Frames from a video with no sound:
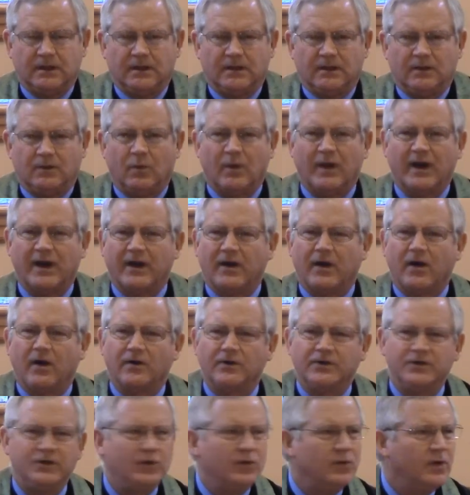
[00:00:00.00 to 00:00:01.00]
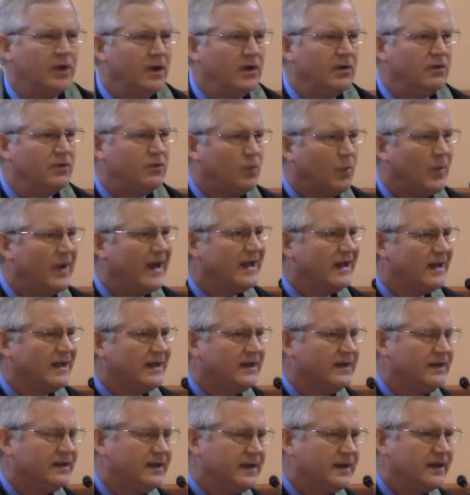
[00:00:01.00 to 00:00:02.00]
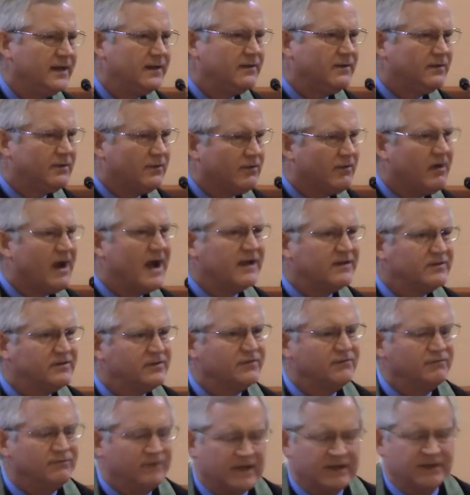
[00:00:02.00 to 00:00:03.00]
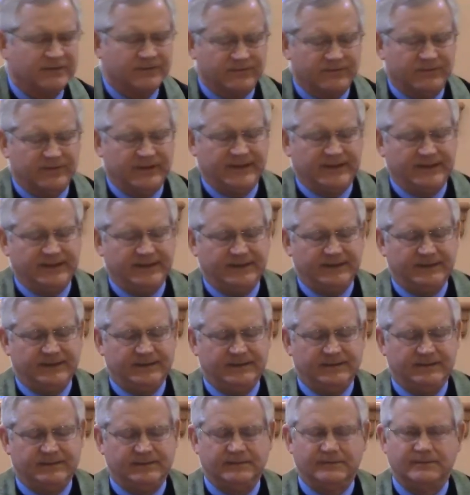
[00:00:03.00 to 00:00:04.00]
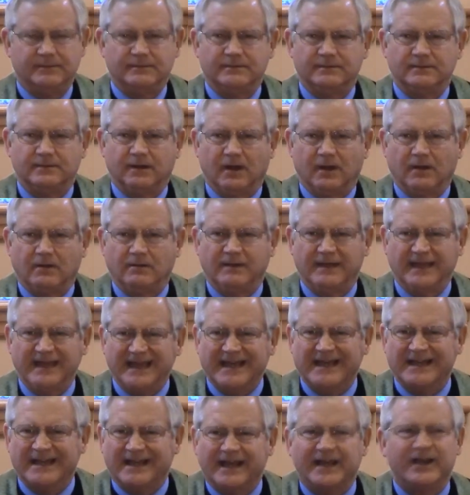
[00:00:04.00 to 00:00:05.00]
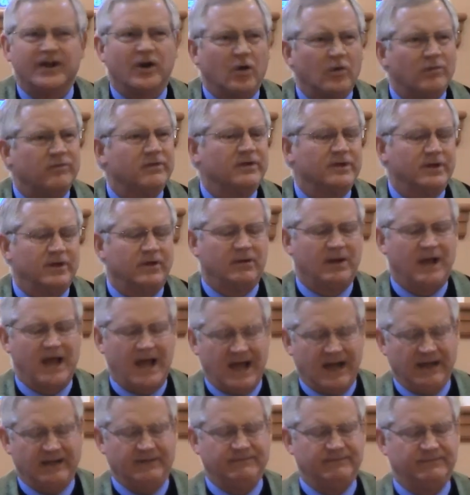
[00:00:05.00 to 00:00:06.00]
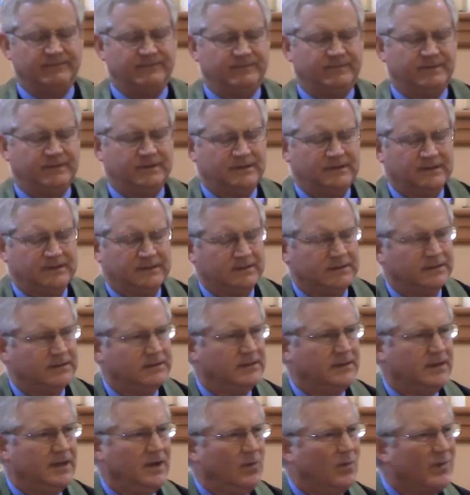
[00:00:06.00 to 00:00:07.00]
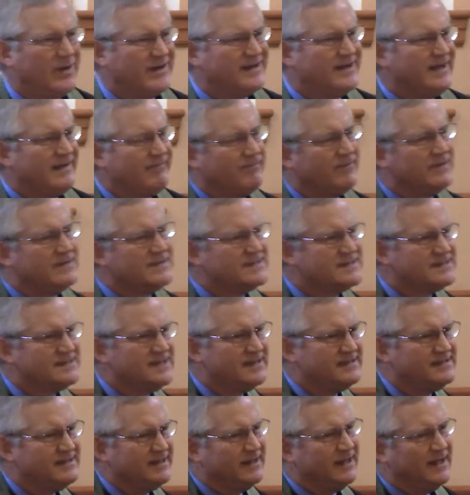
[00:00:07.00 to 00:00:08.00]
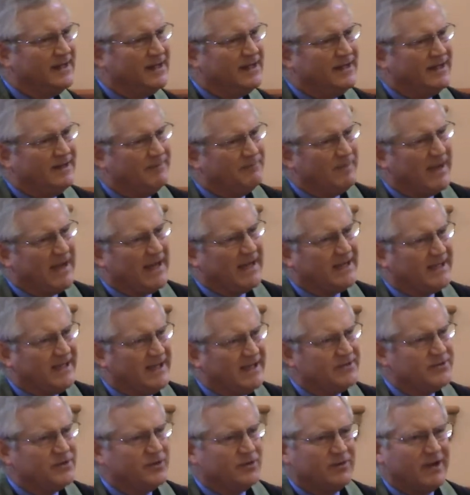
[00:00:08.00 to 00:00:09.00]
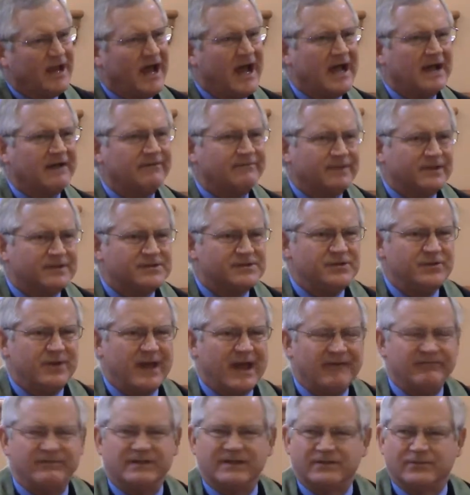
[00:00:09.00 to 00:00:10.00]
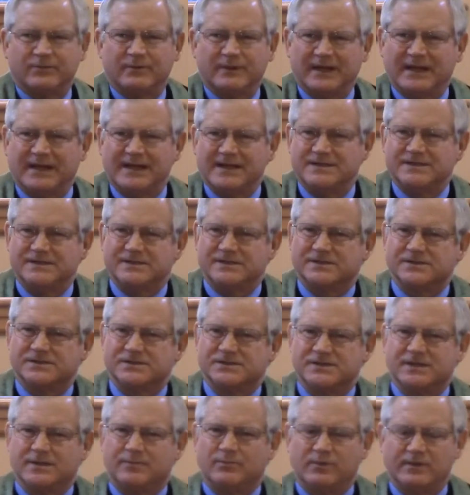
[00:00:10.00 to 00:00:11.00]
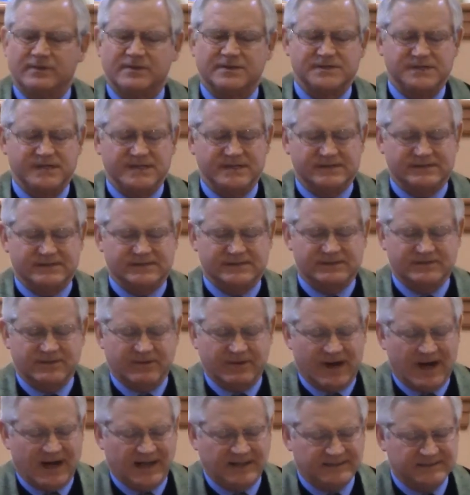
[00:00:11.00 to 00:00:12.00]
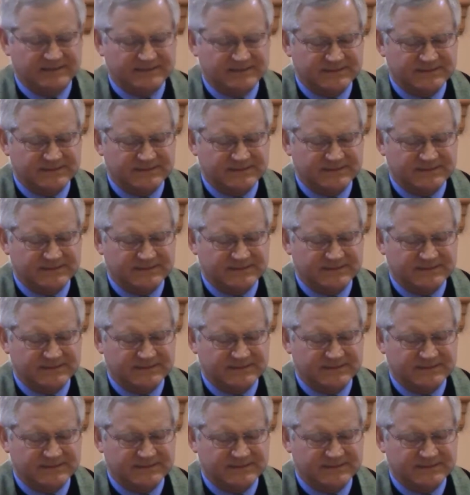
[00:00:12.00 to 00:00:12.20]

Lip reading: where are you dwelling in Christ's victory in and over your life? What difference does it make in your life that you have this relationship with Jesus Christ?